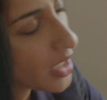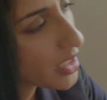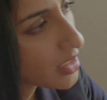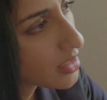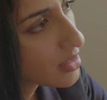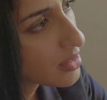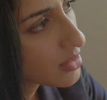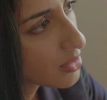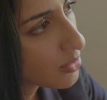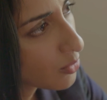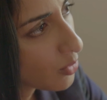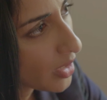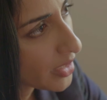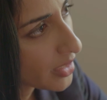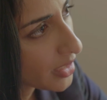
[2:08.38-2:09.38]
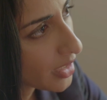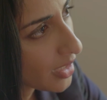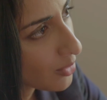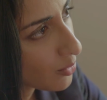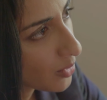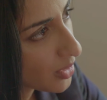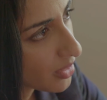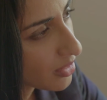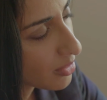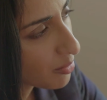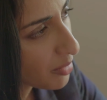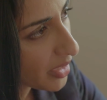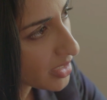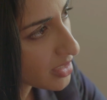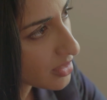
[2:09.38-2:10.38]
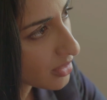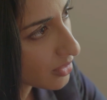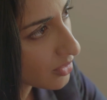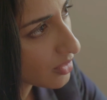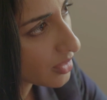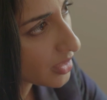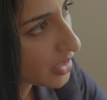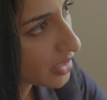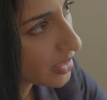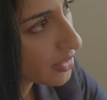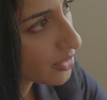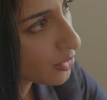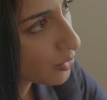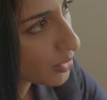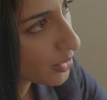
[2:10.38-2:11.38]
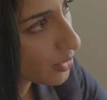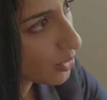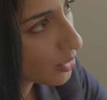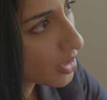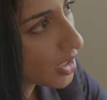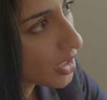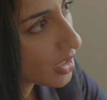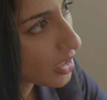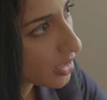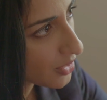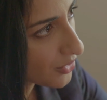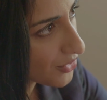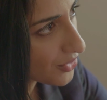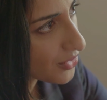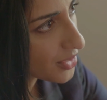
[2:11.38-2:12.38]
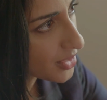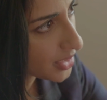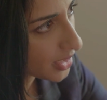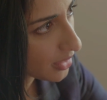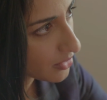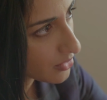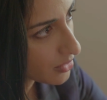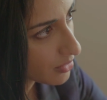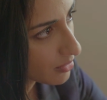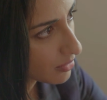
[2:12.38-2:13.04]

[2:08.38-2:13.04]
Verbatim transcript: Is the white guy with the bicycle eating the granola under the tent?